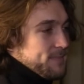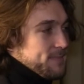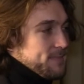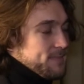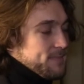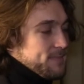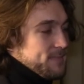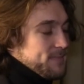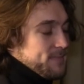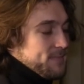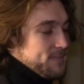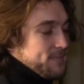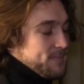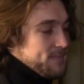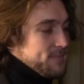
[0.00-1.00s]

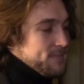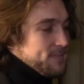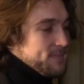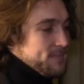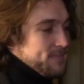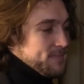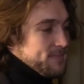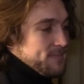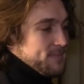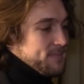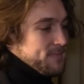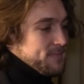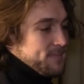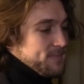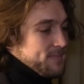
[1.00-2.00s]

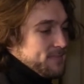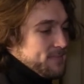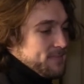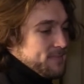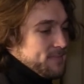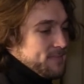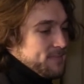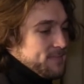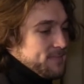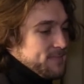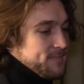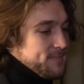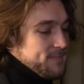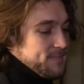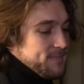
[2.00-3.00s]

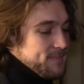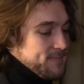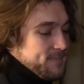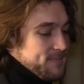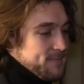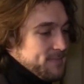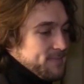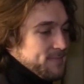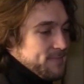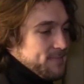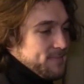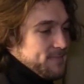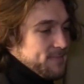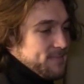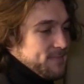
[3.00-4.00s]

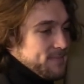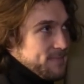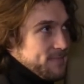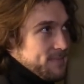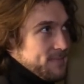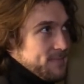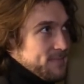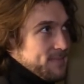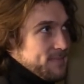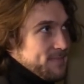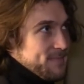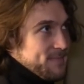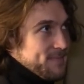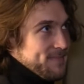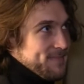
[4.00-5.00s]

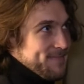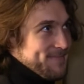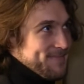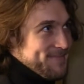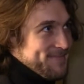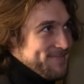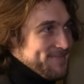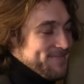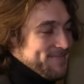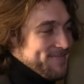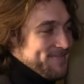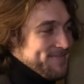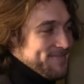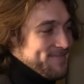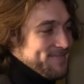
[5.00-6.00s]

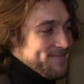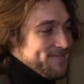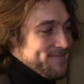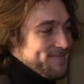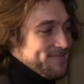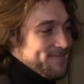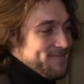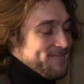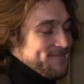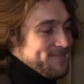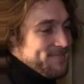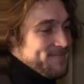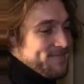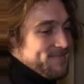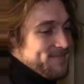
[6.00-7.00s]

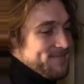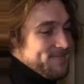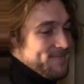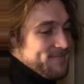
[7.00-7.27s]
No words are spoken by the person on screen.